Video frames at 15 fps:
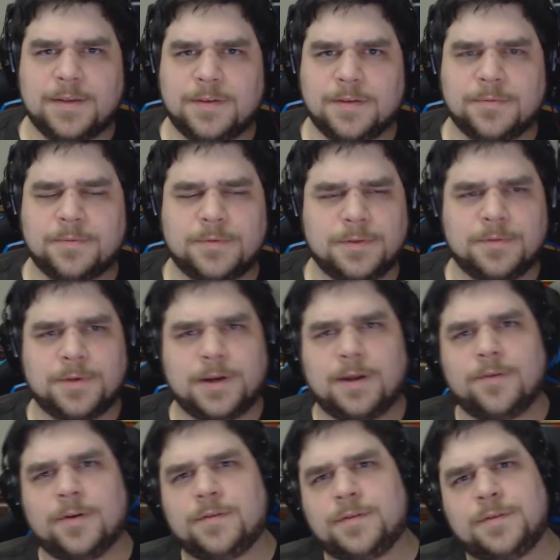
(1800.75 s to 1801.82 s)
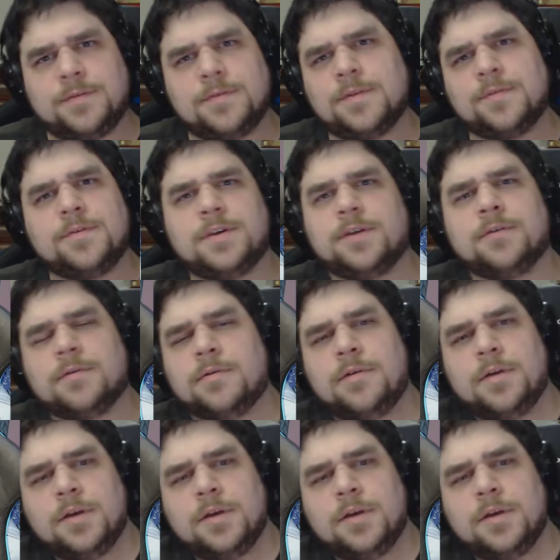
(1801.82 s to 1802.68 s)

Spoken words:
Do whatever. You do you.